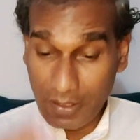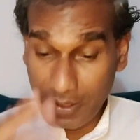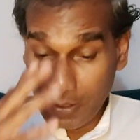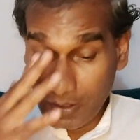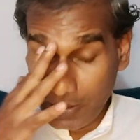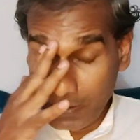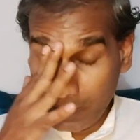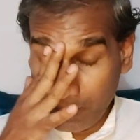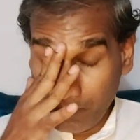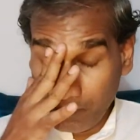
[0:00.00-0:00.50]

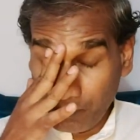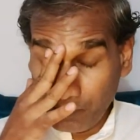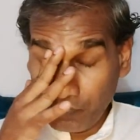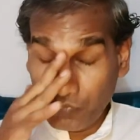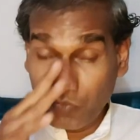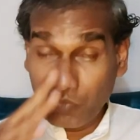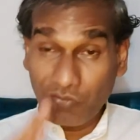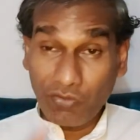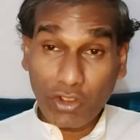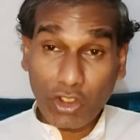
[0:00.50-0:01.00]
we
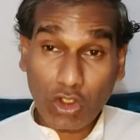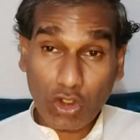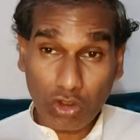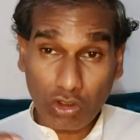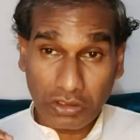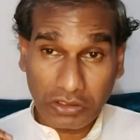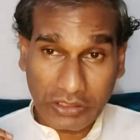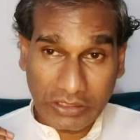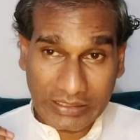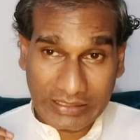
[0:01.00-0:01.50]
can't
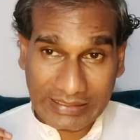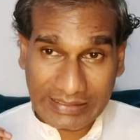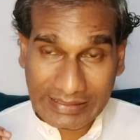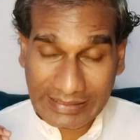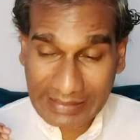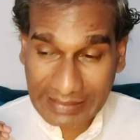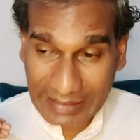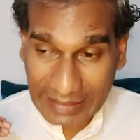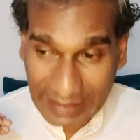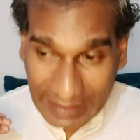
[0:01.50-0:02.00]
get
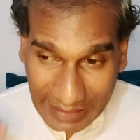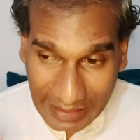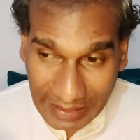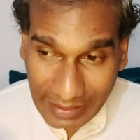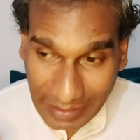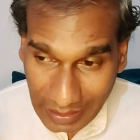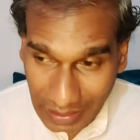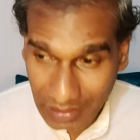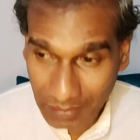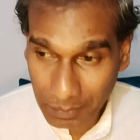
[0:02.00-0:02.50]
happiness
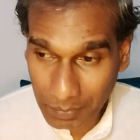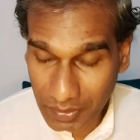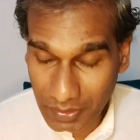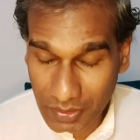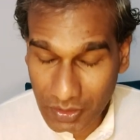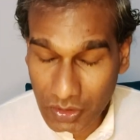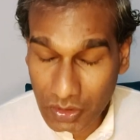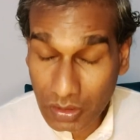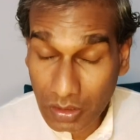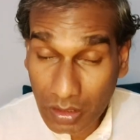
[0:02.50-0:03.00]

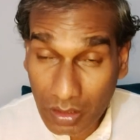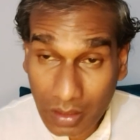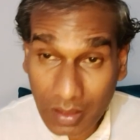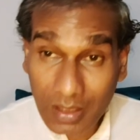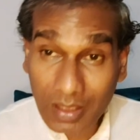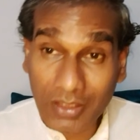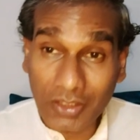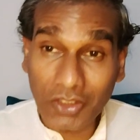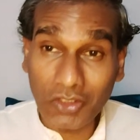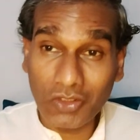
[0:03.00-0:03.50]

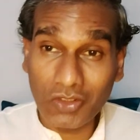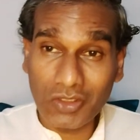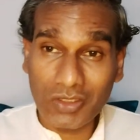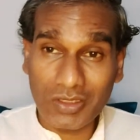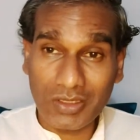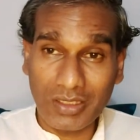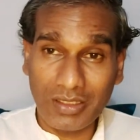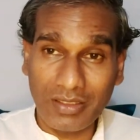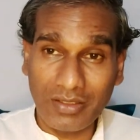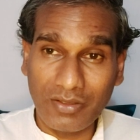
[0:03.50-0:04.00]
continuously
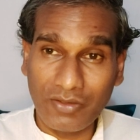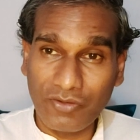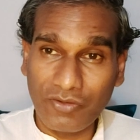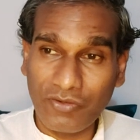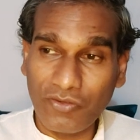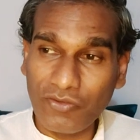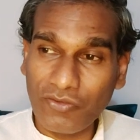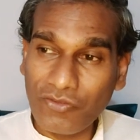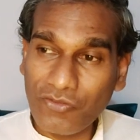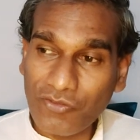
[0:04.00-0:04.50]

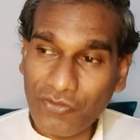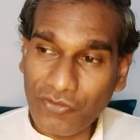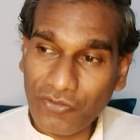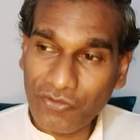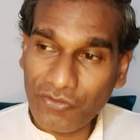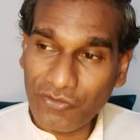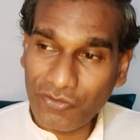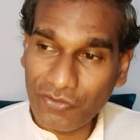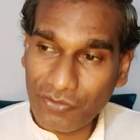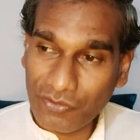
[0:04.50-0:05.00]

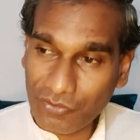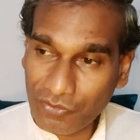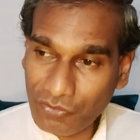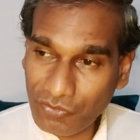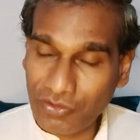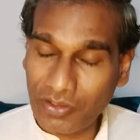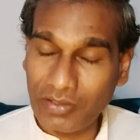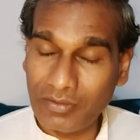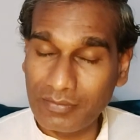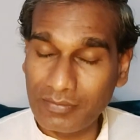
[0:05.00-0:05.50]
from
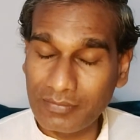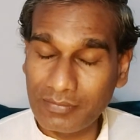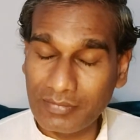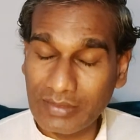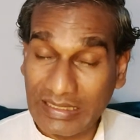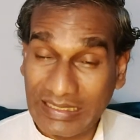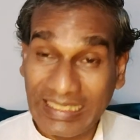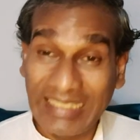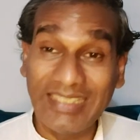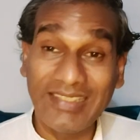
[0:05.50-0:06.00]
anything
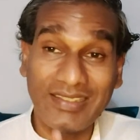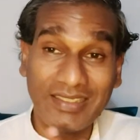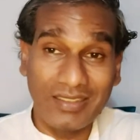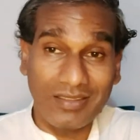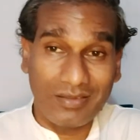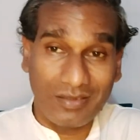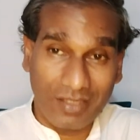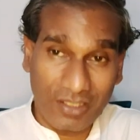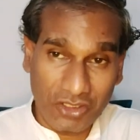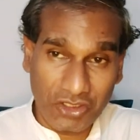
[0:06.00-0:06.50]
external
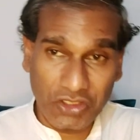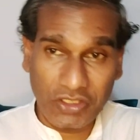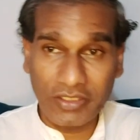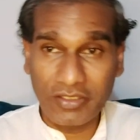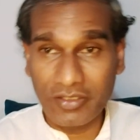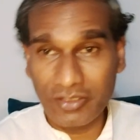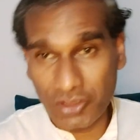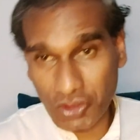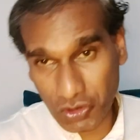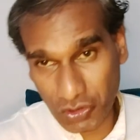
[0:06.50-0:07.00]
to us.
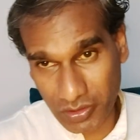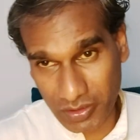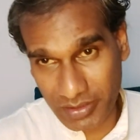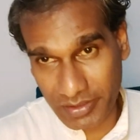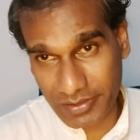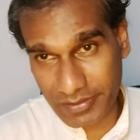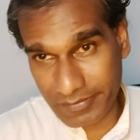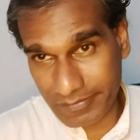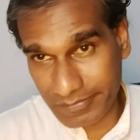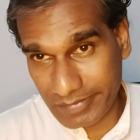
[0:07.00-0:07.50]

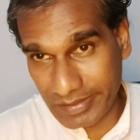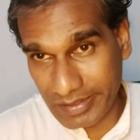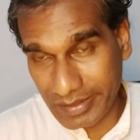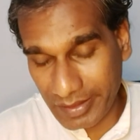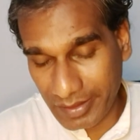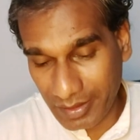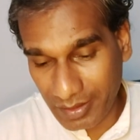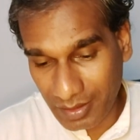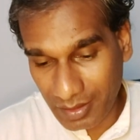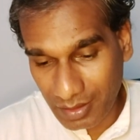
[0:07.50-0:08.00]

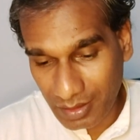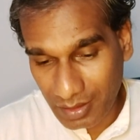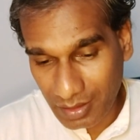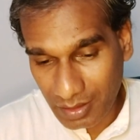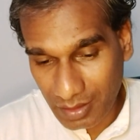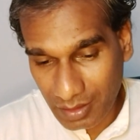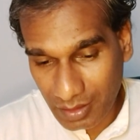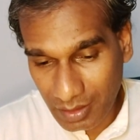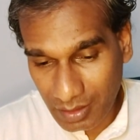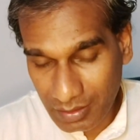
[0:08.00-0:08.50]
And that
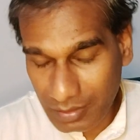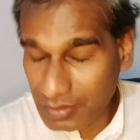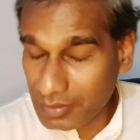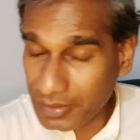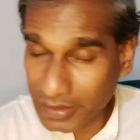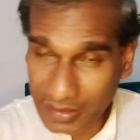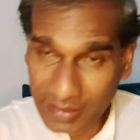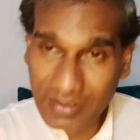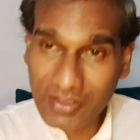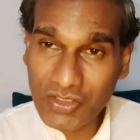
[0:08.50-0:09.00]
is the
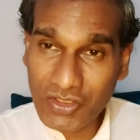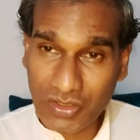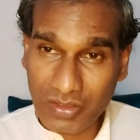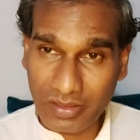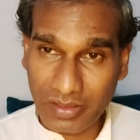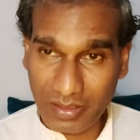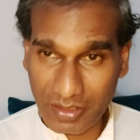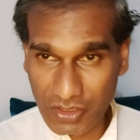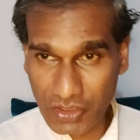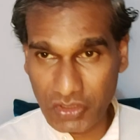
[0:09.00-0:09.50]
reason
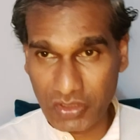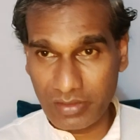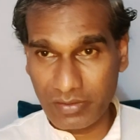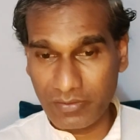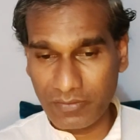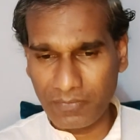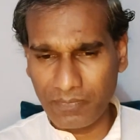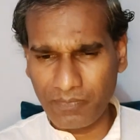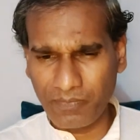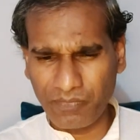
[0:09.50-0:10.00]
we end
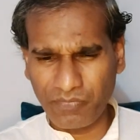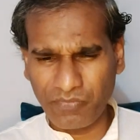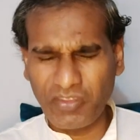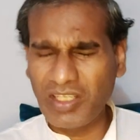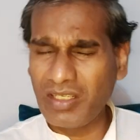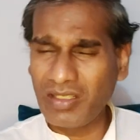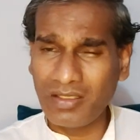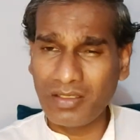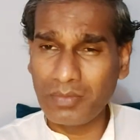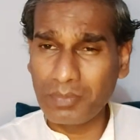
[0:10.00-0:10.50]
up getting
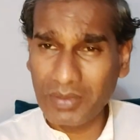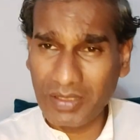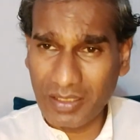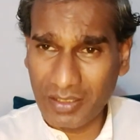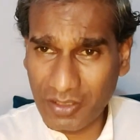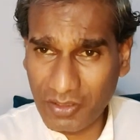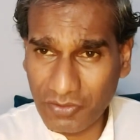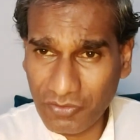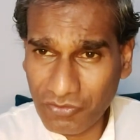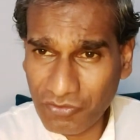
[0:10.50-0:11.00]

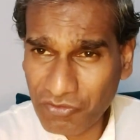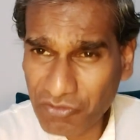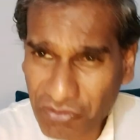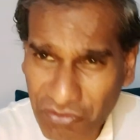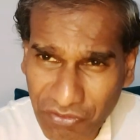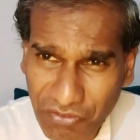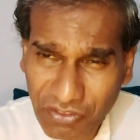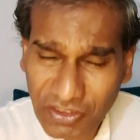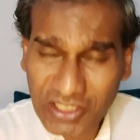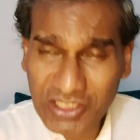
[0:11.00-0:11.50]

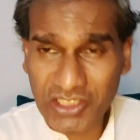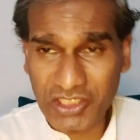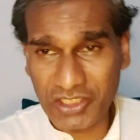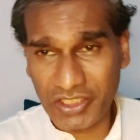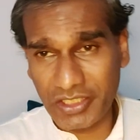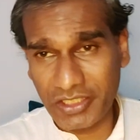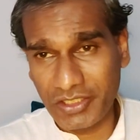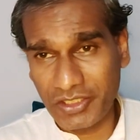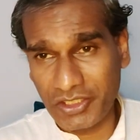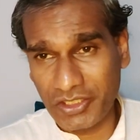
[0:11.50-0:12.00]
frustrated,
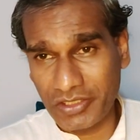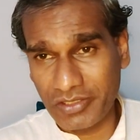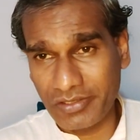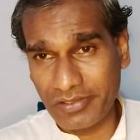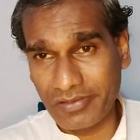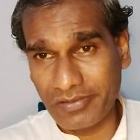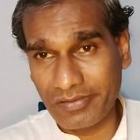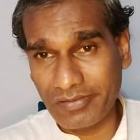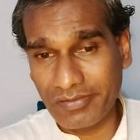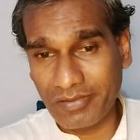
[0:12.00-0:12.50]

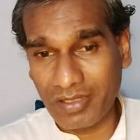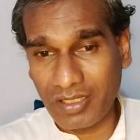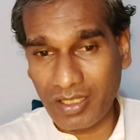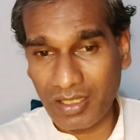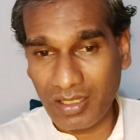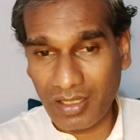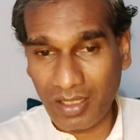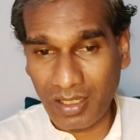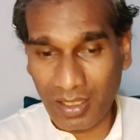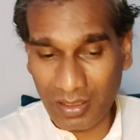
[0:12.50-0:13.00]
and
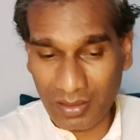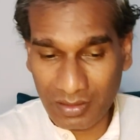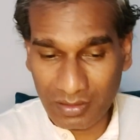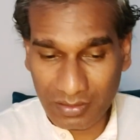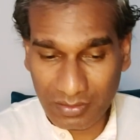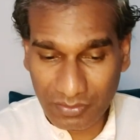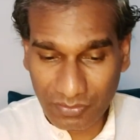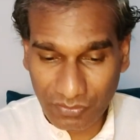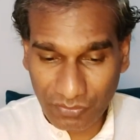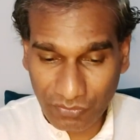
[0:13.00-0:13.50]
we
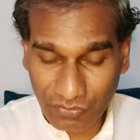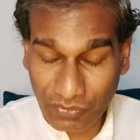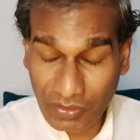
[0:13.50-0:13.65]
will